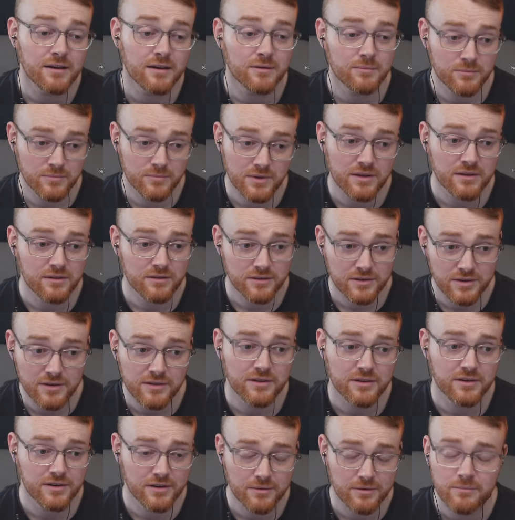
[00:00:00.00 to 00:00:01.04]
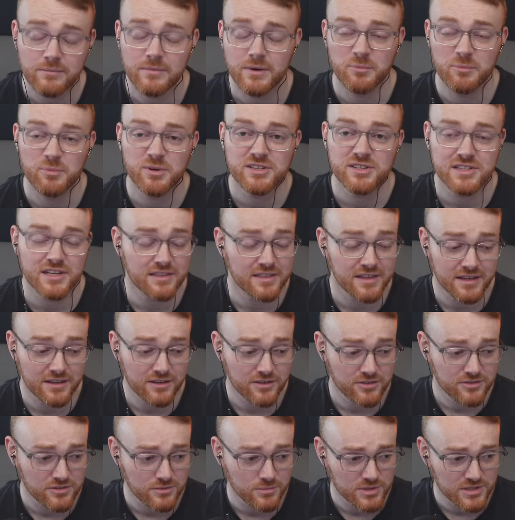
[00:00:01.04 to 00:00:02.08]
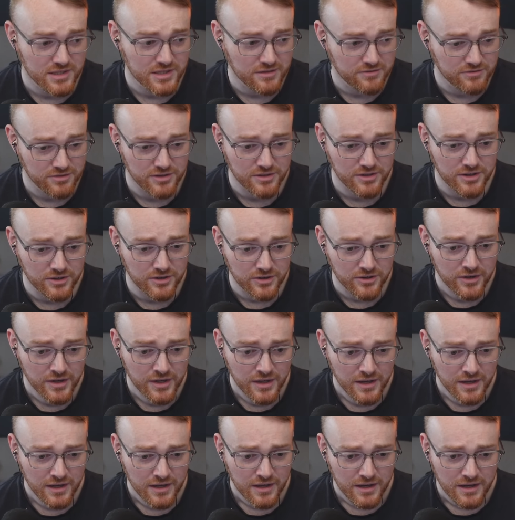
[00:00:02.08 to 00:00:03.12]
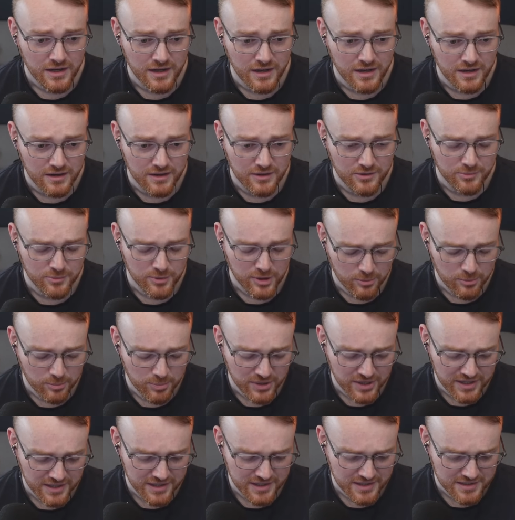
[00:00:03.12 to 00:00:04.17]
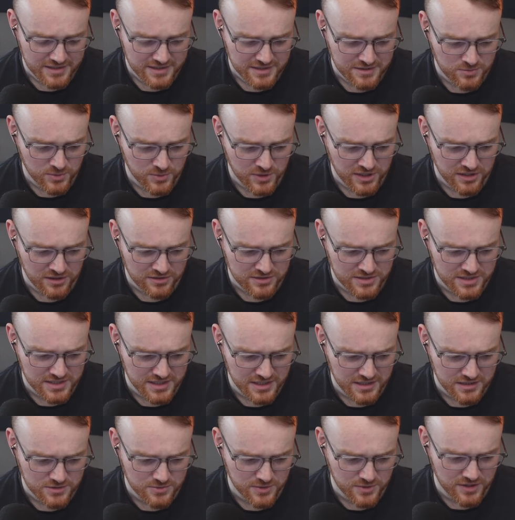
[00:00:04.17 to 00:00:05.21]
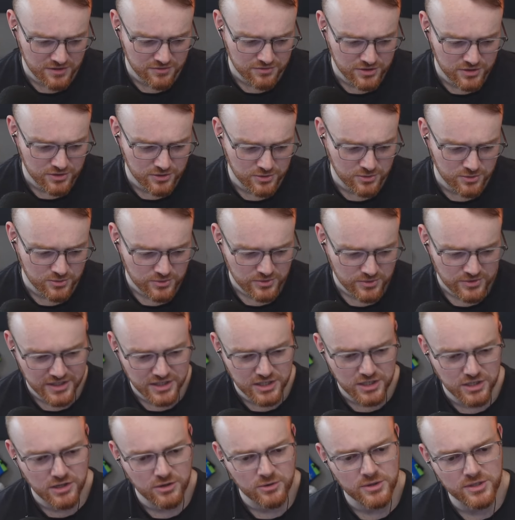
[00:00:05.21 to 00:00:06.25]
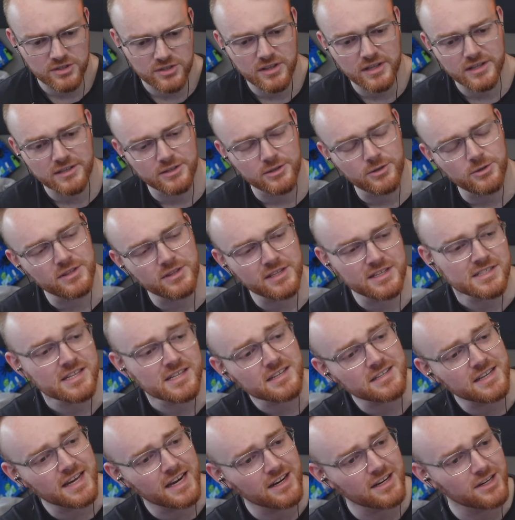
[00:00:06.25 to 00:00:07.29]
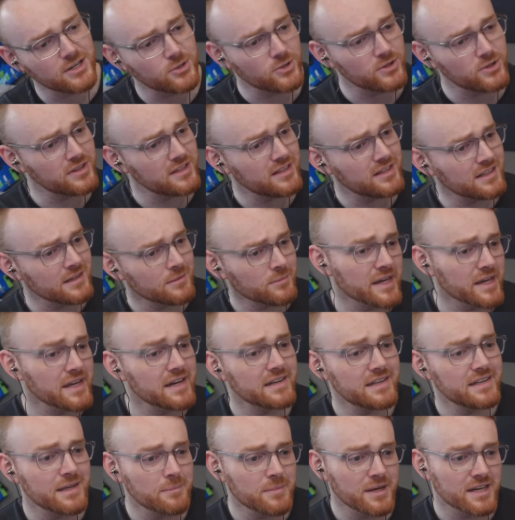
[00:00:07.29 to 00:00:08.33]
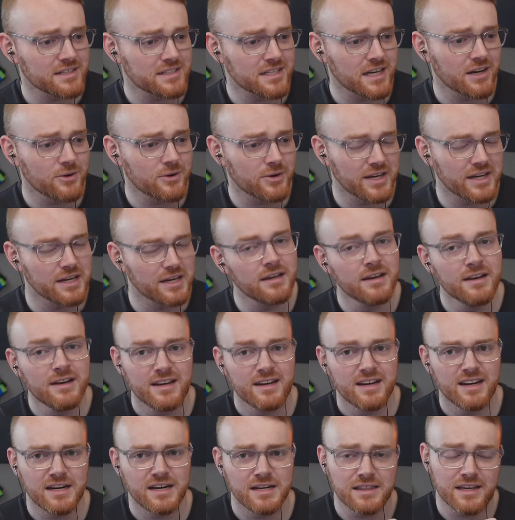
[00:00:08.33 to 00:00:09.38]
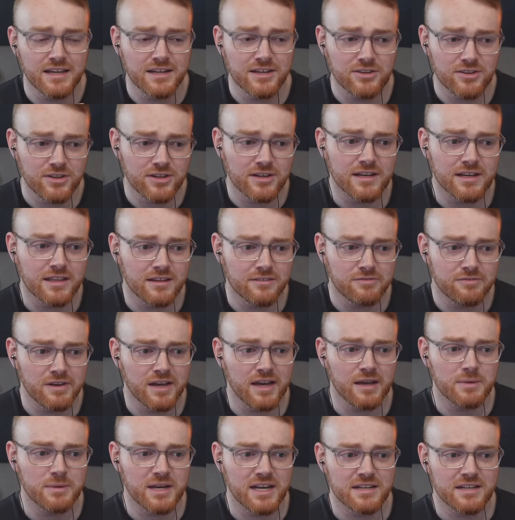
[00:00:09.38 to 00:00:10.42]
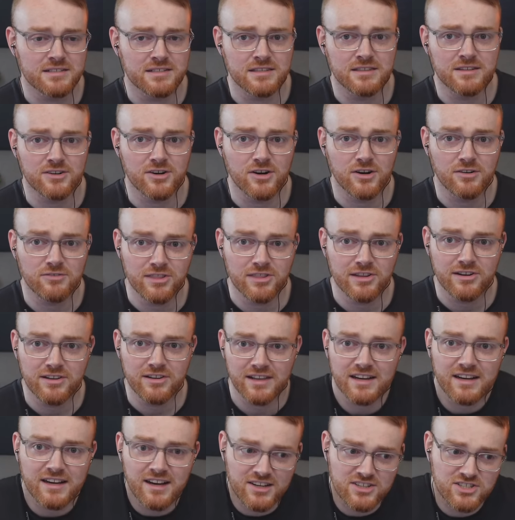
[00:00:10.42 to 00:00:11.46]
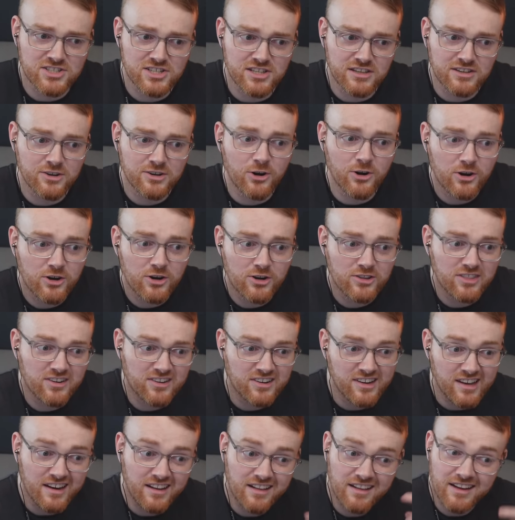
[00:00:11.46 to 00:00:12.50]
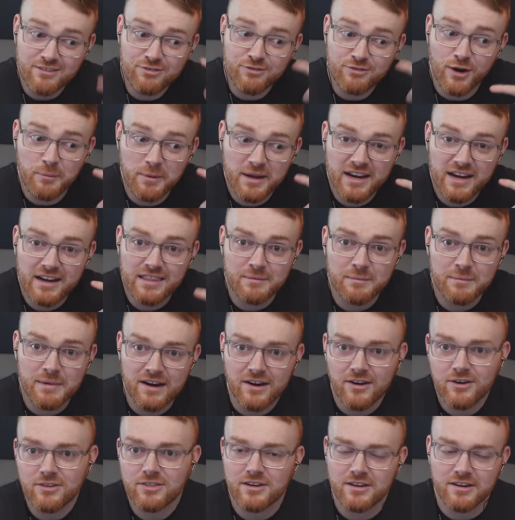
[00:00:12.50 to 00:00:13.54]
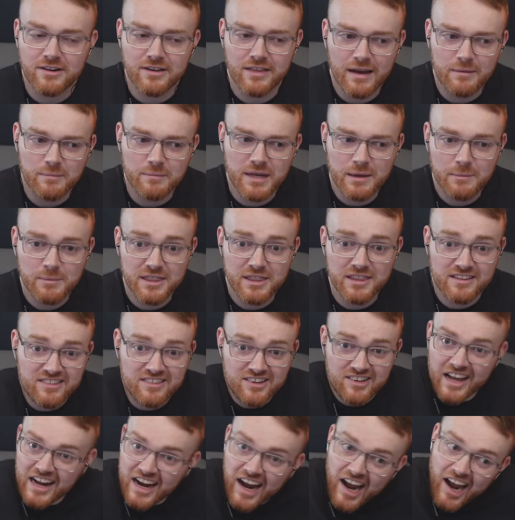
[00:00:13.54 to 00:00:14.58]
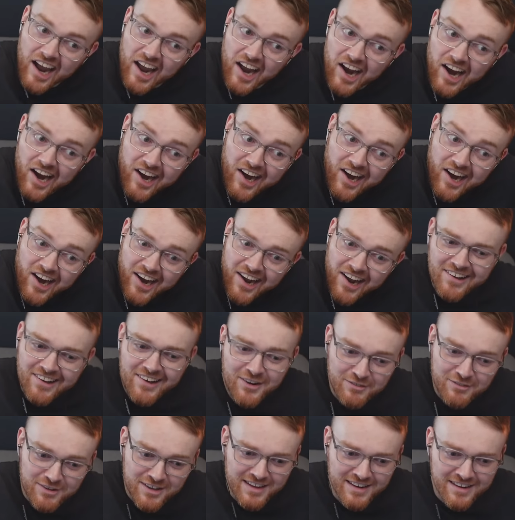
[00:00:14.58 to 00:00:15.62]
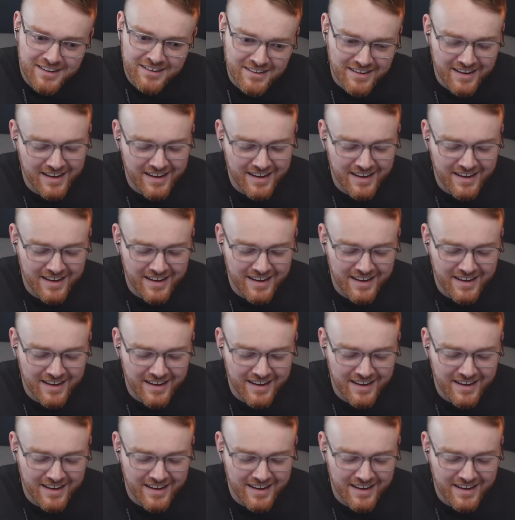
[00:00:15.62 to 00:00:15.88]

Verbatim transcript: Yeah, there you go. There you go. I appreciate it. Thank you so much again for the dono. Um, but it's one of those things where if you like, you know, when you're like, ooh, this is kind of a cool thing, I'm going to dip my toe in. And then you look at the fan base and they're over there, like hunched in the corner and they're kind of like foaming at the mouth, you know, that meme. And then they're like eh, over there.